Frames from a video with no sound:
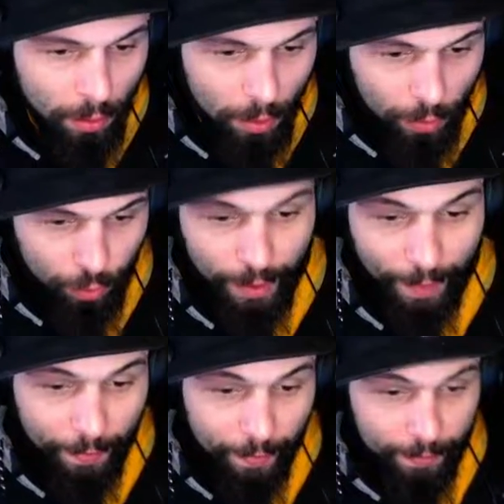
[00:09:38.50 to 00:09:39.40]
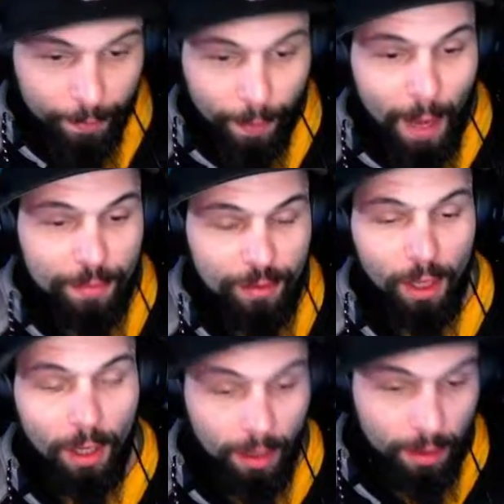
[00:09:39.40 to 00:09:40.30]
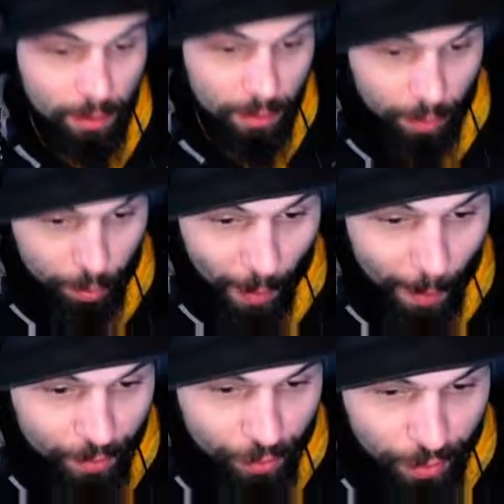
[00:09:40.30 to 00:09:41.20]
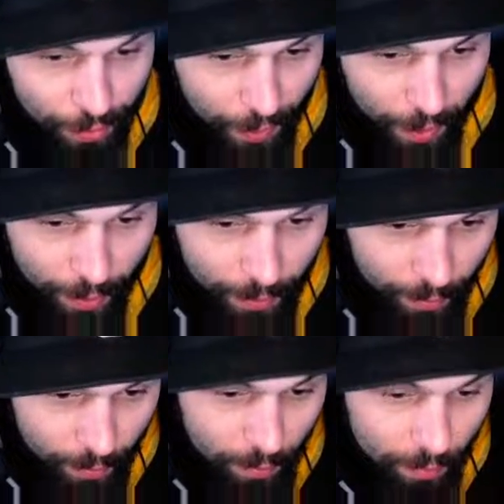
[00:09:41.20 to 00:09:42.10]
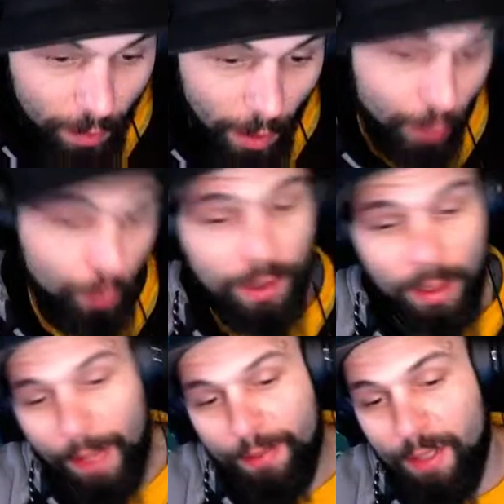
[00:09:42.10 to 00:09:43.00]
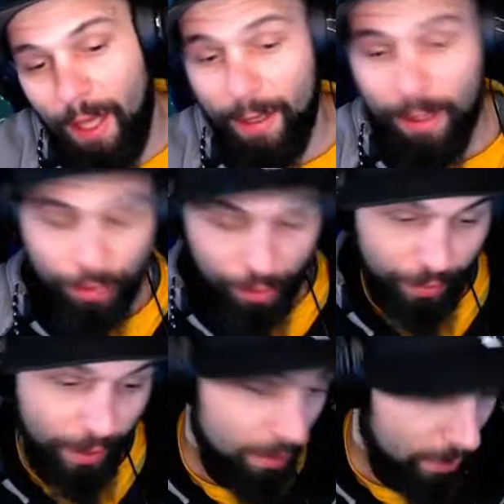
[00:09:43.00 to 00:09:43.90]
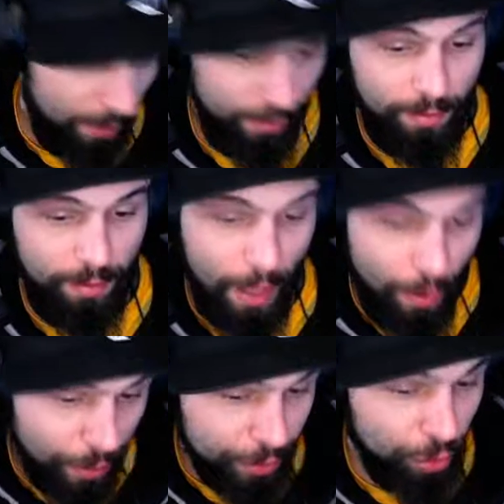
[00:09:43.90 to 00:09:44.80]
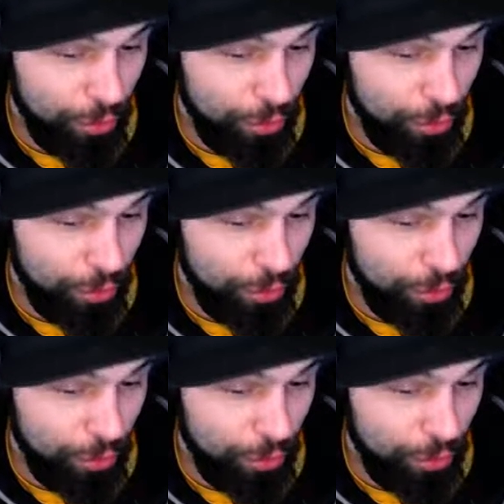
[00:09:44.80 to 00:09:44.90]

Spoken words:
So yeah, the bombs are really, really good. And with a lot of attack and crit rate, his A1 is also